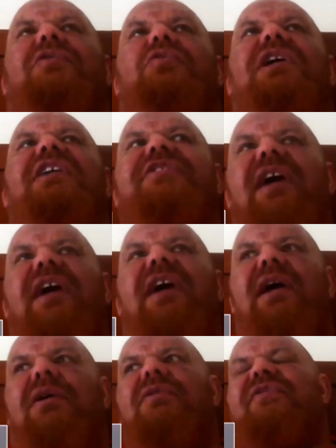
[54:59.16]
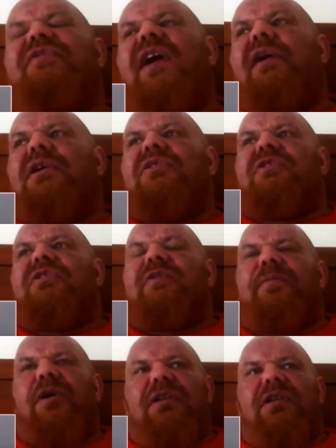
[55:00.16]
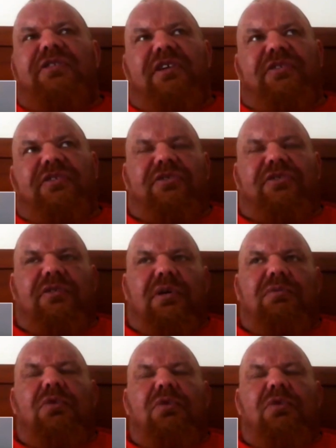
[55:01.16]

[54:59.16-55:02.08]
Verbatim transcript: Retail values of a bottle of testosterone